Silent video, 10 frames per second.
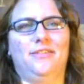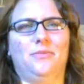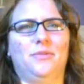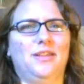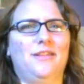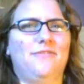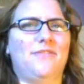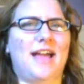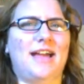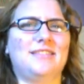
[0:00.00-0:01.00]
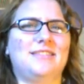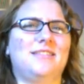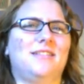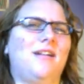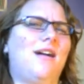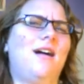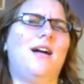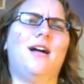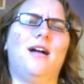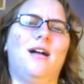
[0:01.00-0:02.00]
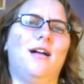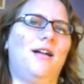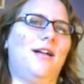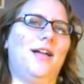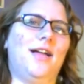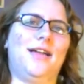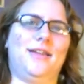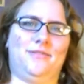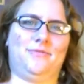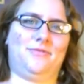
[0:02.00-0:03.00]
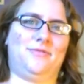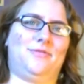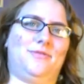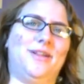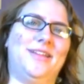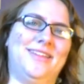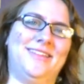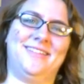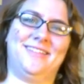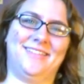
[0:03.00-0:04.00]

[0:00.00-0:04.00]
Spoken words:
knits really fast? I don't know.